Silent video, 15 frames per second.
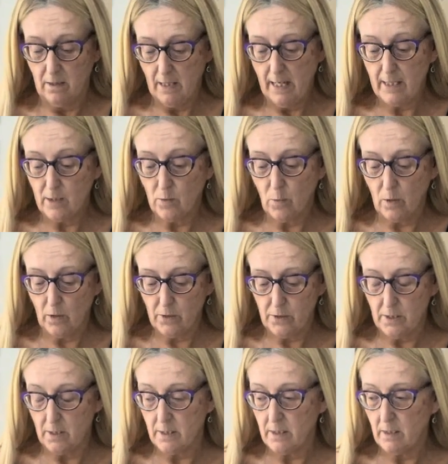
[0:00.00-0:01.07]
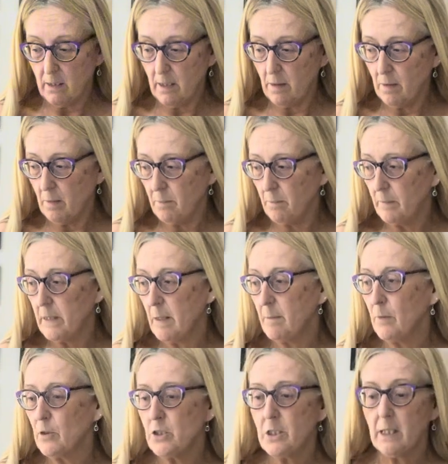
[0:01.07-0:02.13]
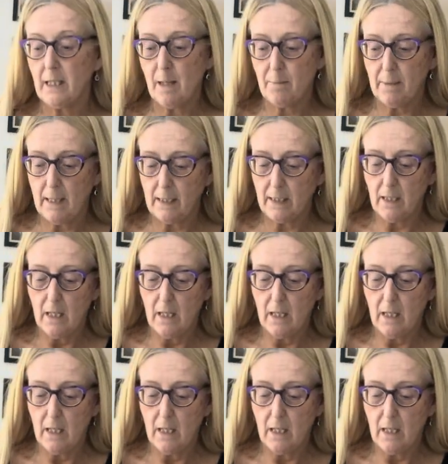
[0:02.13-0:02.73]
headquarters near Mönchengladbach.